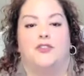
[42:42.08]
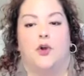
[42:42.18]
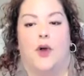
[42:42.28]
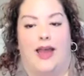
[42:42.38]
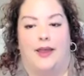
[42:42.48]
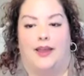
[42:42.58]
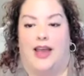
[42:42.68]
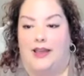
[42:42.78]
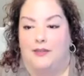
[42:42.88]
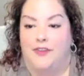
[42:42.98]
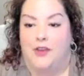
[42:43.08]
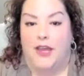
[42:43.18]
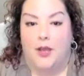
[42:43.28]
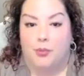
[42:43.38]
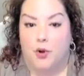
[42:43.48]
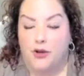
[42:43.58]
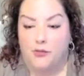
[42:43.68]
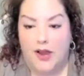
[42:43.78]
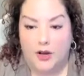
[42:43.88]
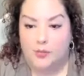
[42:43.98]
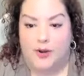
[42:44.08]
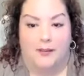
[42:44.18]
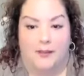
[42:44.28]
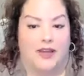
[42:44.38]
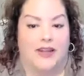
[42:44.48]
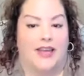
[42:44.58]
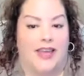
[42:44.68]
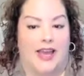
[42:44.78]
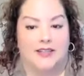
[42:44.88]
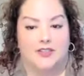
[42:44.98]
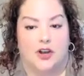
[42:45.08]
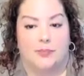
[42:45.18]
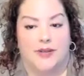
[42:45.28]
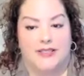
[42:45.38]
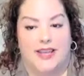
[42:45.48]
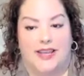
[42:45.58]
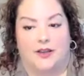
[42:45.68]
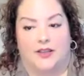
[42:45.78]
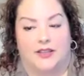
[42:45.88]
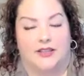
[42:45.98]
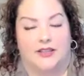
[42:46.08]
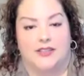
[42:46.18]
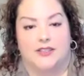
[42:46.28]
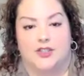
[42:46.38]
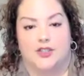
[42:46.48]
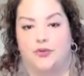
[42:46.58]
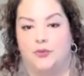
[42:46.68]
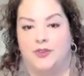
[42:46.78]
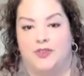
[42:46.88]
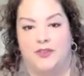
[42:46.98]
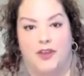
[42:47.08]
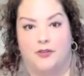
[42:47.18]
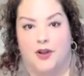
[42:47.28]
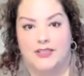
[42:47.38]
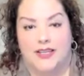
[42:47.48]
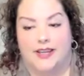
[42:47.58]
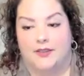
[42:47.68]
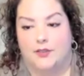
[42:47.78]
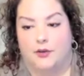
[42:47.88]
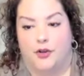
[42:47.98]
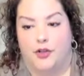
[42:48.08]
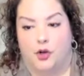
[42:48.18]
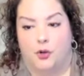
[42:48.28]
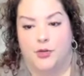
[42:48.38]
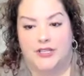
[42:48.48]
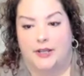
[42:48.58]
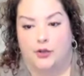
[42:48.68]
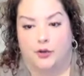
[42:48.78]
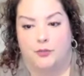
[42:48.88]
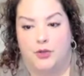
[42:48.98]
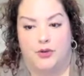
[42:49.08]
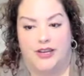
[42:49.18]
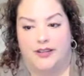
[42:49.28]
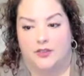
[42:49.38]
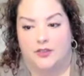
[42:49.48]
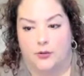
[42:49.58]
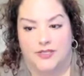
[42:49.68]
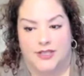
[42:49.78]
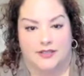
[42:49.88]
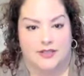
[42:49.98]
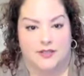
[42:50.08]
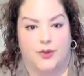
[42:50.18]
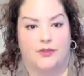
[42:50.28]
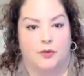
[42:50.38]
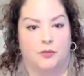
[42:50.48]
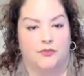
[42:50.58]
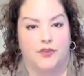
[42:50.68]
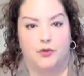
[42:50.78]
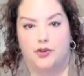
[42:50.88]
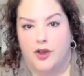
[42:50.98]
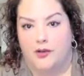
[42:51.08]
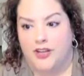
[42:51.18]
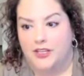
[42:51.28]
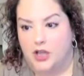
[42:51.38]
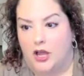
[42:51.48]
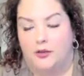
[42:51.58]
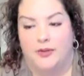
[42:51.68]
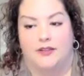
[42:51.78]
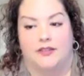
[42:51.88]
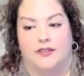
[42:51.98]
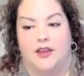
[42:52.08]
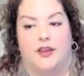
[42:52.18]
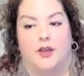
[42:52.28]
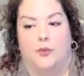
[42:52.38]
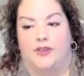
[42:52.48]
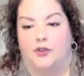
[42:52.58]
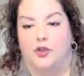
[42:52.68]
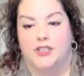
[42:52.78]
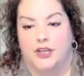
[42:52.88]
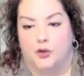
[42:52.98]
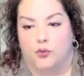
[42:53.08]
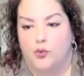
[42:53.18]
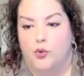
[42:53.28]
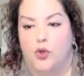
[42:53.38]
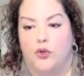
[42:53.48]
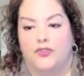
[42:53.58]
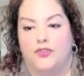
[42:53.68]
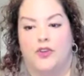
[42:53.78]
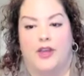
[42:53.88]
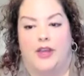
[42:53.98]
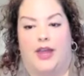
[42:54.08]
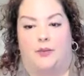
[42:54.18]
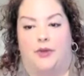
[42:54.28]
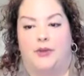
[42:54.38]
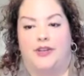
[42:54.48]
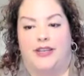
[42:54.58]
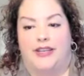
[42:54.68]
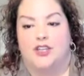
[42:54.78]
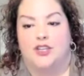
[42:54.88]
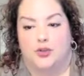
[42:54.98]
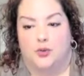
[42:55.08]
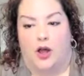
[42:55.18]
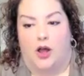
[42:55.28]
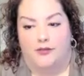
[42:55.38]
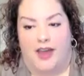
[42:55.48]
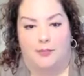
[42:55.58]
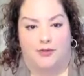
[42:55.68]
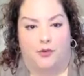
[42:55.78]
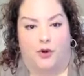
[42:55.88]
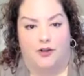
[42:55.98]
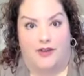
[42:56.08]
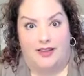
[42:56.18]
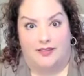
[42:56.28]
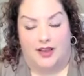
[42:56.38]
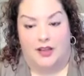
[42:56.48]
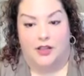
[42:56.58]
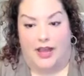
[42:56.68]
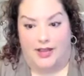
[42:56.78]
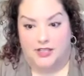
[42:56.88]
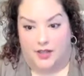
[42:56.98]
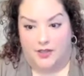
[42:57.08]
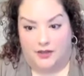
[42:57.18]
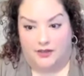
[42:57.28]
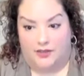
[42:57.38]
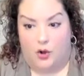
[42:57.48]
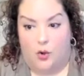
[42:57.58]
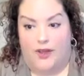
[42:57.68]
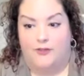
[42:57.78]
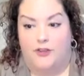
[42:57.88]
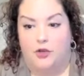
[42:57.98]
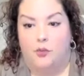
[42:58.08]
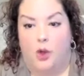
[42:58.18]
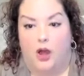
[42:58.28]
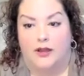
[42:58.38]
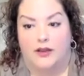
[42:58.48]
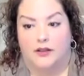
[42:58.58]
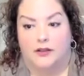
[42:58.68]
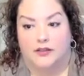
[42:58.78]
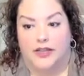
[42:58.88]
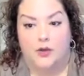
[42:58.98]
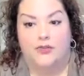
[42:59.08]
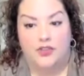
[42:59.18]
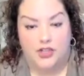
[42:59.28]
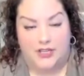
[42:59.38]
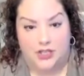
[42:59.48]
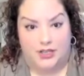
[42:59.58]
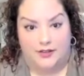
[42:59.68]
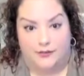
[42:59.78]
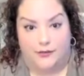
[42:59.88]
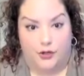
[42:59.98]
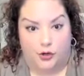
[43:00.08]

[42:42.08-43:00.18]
So I feel like a broken record, but I'm going to again start by saying that this is too specific for us to answer for your particular community and circumstances. We haven't reviewed your governing documents. We haven't looked at your rules, and we would need to do all of that before advising a client on this. So if you want legal suggestions for